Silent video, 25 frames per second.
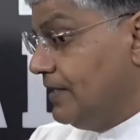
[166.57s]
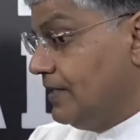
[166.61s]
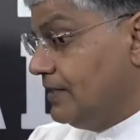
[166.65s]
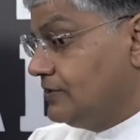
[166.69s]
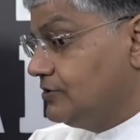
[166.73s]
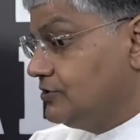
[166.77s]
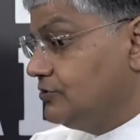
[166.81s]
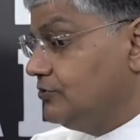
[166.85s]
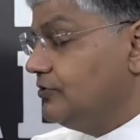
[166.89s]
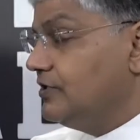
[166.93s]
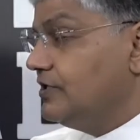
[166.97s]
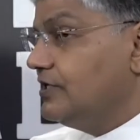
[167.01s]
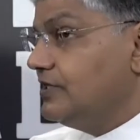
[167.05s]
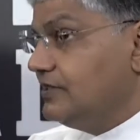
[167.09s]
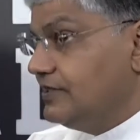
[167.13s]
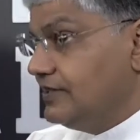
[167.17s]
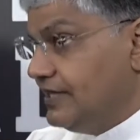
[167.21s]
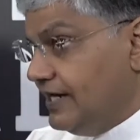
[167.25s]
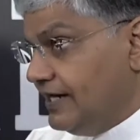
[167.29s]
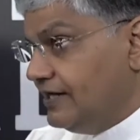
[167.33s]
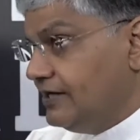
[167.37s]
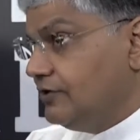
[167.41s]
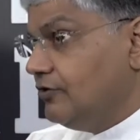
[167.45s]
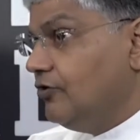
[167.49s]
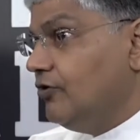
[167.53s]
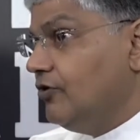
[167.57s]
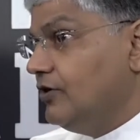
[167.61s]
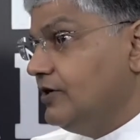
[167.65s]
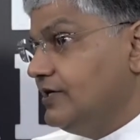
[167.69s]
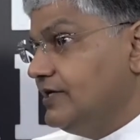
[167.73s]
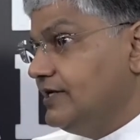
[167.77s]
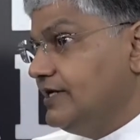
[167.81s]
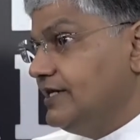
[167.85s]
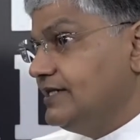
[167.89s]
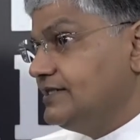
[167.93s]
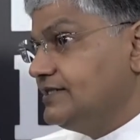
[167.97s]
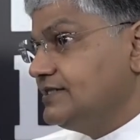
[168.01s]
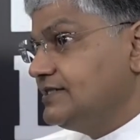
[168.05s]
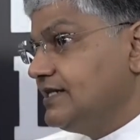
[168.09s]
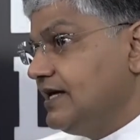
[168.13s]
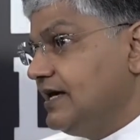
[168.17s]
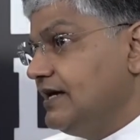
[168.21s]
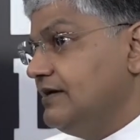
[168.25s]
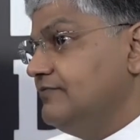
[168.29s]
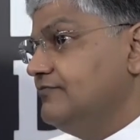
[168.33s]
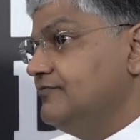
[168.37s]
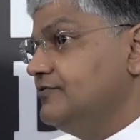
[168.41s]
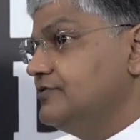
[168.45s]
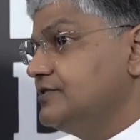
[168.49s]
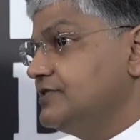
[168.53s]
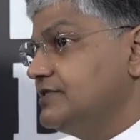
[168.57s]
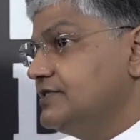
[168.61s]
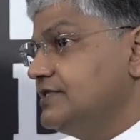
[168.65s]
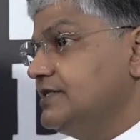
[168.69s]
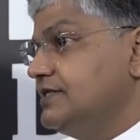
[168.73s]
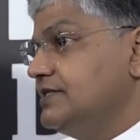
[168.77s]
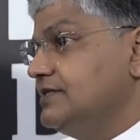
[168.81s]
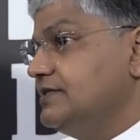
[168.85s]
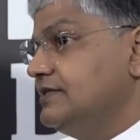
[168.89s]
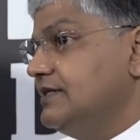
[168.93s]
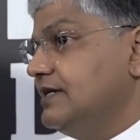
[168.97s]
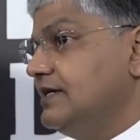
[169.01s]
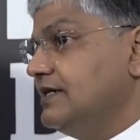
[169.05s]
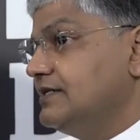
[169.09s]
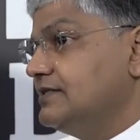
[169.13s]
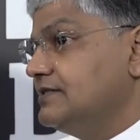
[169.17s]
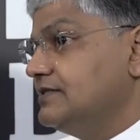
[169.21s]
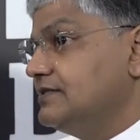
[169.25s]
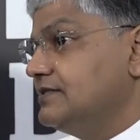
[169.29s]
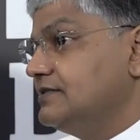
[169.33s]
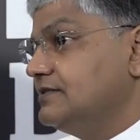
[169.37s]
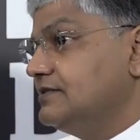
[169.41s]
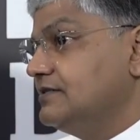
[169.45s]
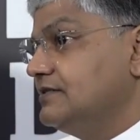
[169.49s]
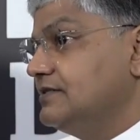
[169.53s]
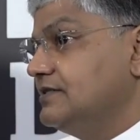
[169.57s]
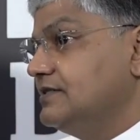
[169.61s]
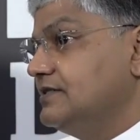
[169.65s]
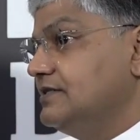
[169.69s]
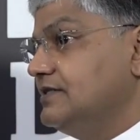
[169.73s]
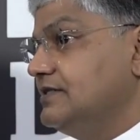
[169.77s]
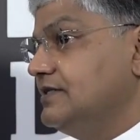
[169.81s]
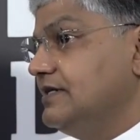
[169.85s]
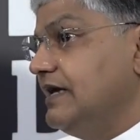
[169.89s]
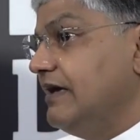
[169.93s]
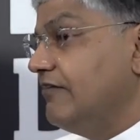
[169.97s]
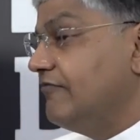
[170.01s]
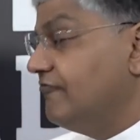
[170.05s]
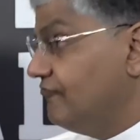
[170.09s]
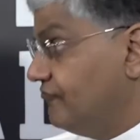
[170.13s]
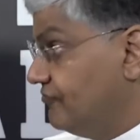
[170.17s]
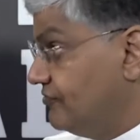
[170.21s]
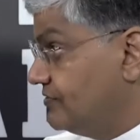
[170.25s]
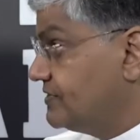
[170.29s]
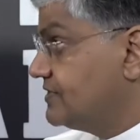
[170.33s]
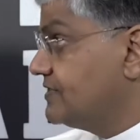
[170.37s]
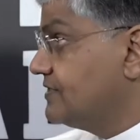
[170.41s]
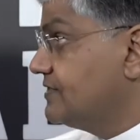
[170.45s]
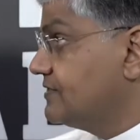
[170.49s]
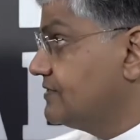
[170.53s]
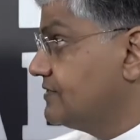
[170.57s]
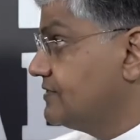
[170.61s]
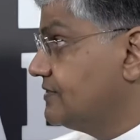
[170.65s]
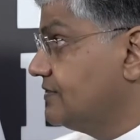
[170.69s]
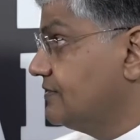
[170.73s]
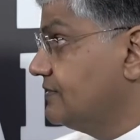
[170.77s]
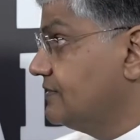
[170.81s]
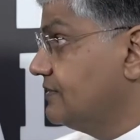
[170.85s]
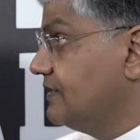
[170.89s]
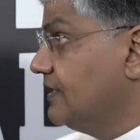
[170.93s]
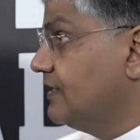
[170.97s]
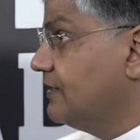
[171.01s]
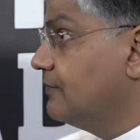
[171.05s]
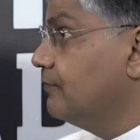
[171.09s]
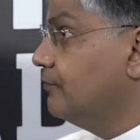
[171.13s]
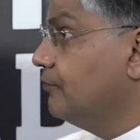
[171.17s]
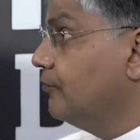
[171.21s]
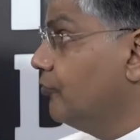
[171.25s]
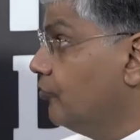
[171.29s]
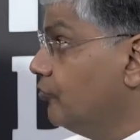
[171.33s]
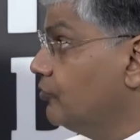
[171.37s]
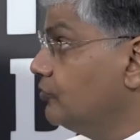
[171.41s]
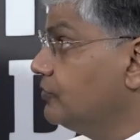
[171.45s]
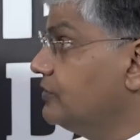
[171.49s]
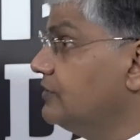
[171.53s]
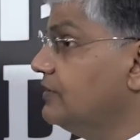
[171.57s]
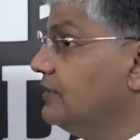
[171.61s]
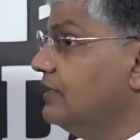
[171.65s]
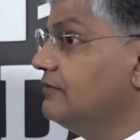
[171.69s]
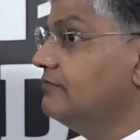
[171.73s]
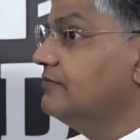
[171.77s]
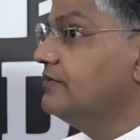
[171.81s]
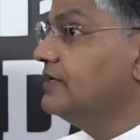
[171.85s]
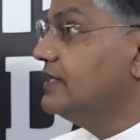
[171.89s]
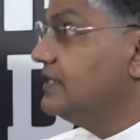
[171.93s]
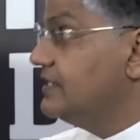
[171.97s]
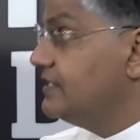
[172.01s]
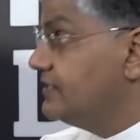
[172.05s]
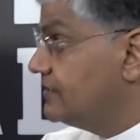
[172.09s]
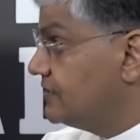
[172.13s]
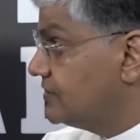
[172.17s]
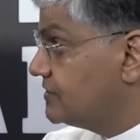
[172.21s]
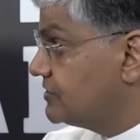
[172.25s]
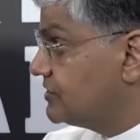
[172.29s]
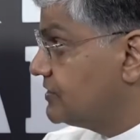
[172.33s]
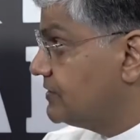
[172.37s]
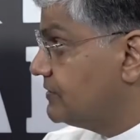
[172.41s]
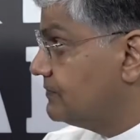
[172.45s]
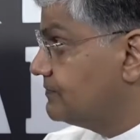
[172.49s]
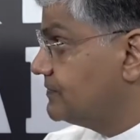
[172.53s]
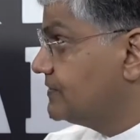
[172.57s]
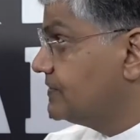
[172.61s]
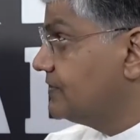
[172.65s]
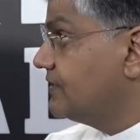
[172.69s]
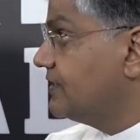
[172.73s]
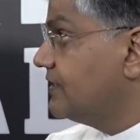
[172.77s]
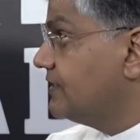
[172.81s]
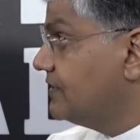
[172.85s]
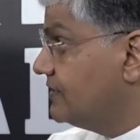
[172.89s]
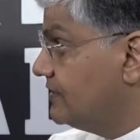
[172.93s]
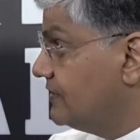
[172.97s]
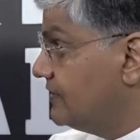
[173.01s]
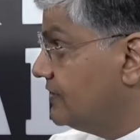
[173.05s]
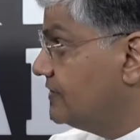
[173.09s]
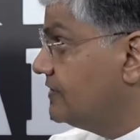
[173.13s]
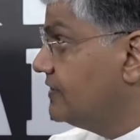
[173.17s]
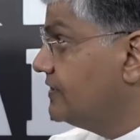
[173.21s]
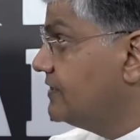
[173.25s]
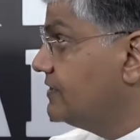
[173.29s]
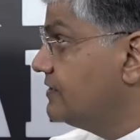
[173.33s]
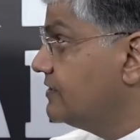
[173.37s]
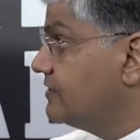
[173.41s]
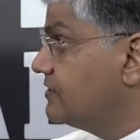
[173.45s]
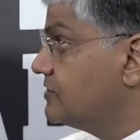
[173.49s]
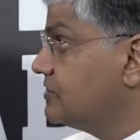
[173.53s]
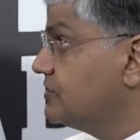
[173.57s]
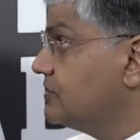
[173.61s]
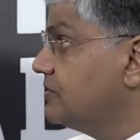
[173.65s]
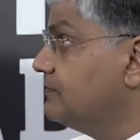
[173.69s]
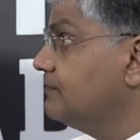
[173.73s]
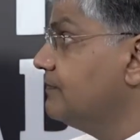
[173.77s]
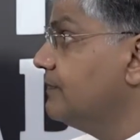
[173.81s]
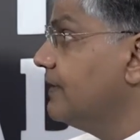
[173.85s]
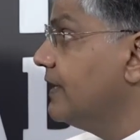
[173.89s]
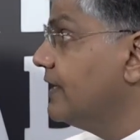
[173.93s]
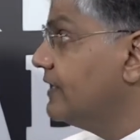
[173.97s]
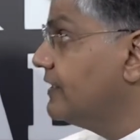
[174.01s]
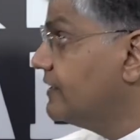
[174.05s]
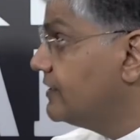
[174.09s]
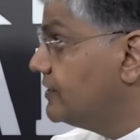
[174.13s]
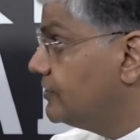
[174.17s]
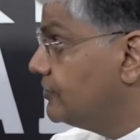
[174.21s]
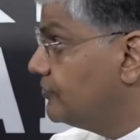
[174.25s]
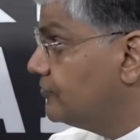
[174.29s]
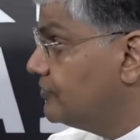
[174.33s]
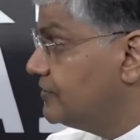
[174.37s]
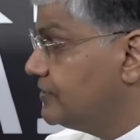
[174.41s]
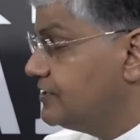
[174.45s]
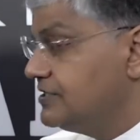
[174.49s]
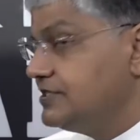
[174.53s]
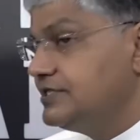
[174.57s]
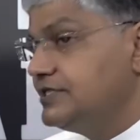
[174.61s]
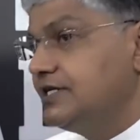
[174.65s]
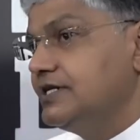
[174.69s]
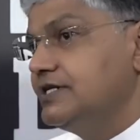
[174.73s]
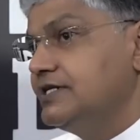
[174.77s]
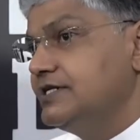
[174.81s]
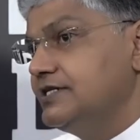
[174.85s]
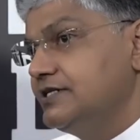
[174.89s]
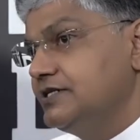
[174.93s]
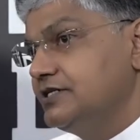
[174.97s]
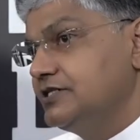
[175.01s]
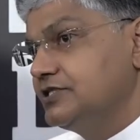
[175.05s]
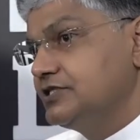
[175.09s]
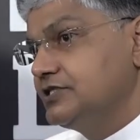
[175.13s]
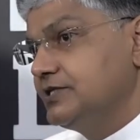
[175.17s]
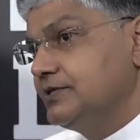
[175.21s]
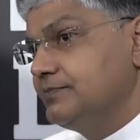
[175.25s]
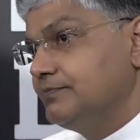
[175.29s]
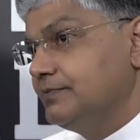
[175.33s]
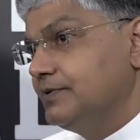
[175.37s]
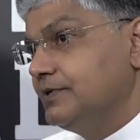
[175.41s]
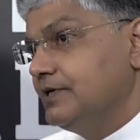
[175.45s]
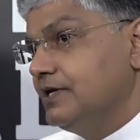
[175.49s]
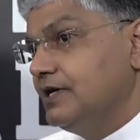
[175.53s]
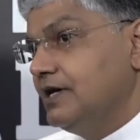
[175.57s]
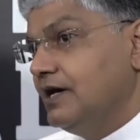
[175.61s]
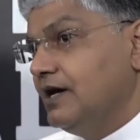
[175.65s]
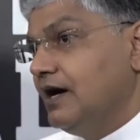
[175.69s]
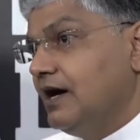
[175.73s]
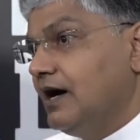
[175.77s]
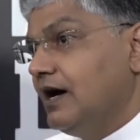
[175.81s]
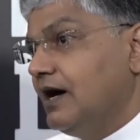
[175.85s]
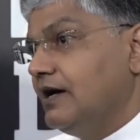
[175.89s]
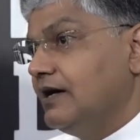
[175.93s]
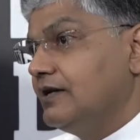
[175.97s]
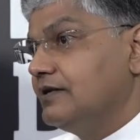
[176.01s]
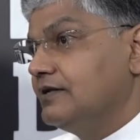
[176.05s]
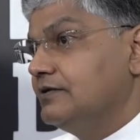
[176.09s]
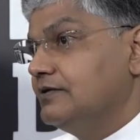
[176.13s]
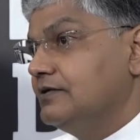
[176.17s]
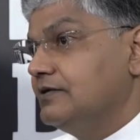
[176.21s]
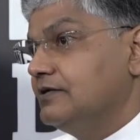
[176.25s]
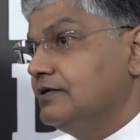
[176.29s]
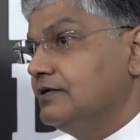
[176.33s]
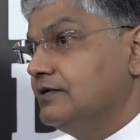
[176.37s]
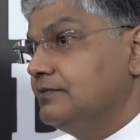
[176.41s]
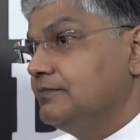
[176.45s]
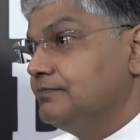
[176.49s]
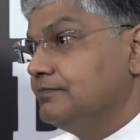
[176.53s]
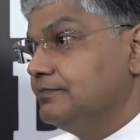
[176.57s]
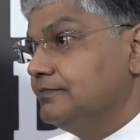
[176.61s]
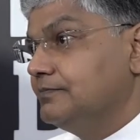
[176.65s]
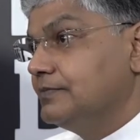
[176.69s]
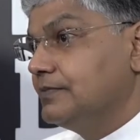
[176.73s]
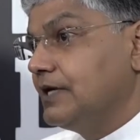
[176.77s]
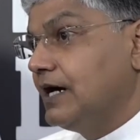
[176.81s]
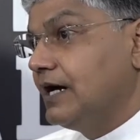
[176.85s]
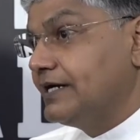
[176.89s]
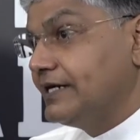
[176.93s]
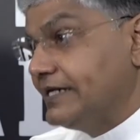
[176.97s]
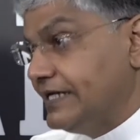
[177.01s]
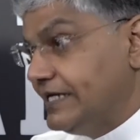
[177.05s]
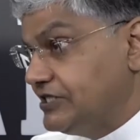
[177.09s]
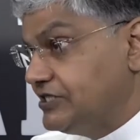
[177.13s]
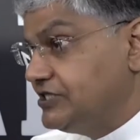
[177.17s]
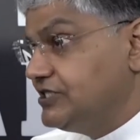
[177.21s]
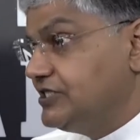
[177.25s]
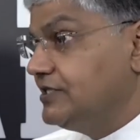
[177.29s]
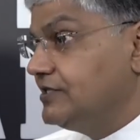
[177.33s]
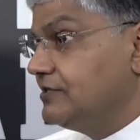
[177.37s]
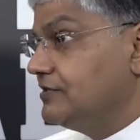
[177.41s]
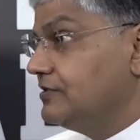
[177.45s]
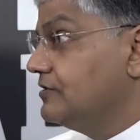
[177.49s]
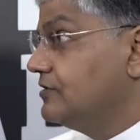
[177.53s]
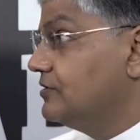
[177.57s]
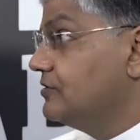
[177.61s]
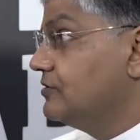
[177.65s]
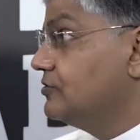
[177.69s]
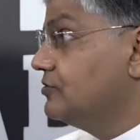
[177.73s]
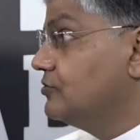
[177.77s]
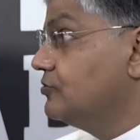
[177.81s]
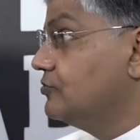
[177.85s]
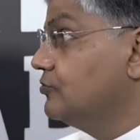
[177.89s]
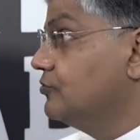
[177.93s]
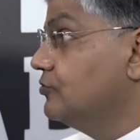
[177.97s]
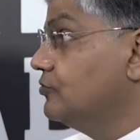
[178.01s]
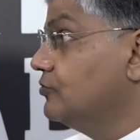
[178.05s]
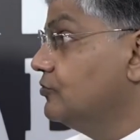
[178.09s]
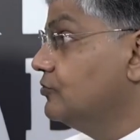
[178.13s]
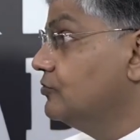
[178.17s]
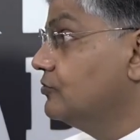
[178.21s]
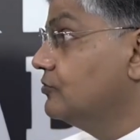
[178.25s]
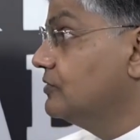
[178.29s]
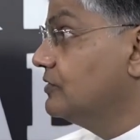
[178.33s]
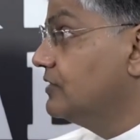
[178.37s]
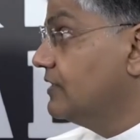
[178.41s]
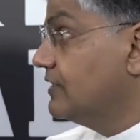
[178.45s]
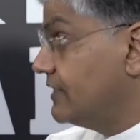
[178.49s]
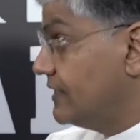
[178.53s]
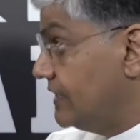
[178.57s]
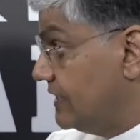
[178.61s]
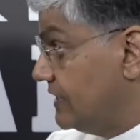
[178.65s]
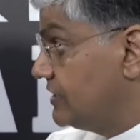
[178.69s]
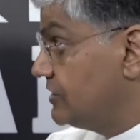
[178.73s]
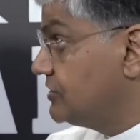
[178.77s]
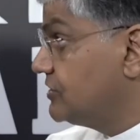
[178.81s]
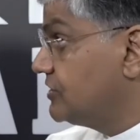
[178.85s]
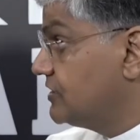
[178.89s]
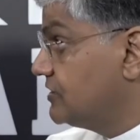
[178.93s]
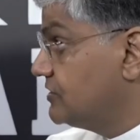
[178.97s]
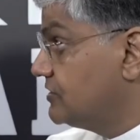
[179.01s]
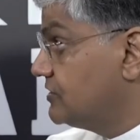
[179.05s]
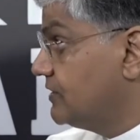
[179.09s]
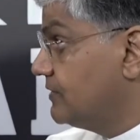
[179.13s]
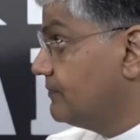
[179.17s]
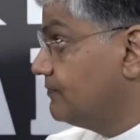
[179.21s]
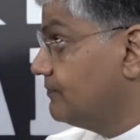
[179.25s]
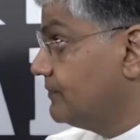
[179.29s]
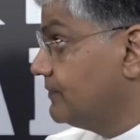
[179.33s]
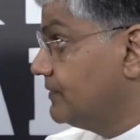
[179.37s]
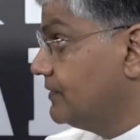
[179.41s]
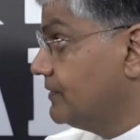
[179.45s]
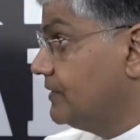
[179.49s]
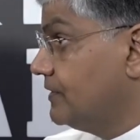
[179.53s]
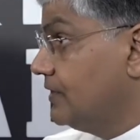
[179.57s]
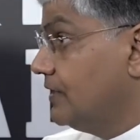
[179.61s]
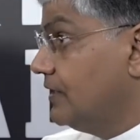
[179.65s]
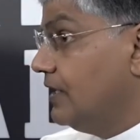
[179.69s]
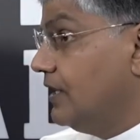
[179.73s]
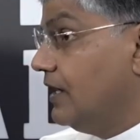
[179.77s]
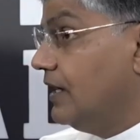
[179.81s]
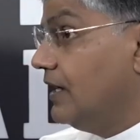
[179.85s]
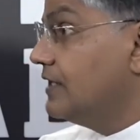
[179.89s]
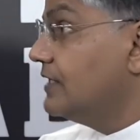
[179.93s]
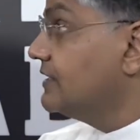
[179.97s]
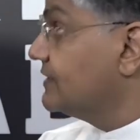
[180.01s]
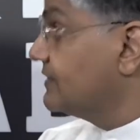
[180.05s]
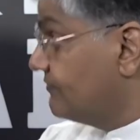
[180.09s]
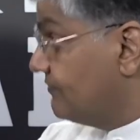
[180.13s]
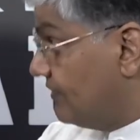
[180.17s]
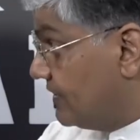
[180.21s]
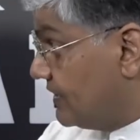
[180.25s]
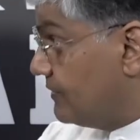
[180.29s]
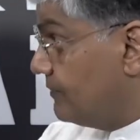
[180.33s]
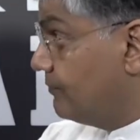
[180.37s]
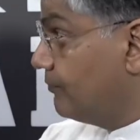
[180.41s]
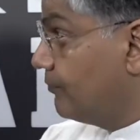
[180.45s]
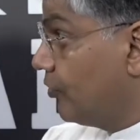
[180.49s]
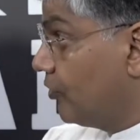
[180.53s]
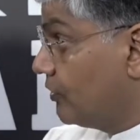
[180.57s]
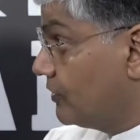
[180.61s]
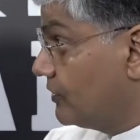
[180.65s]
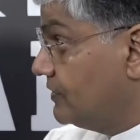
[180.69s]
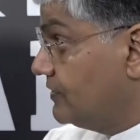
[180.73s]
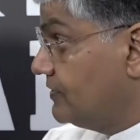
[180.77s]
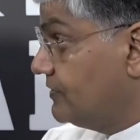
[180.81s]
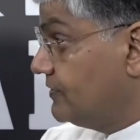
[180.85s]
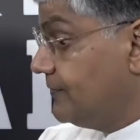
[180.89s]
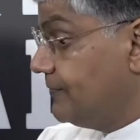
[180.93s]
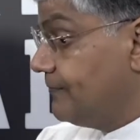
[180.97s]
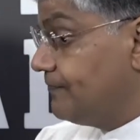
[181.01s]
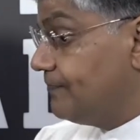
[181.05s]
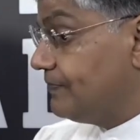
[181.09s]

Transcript: So in that context, I would say that the emphasis that both our leaderships, Indian leadership and Indonesian leadership, are attaching to the relationship is very important.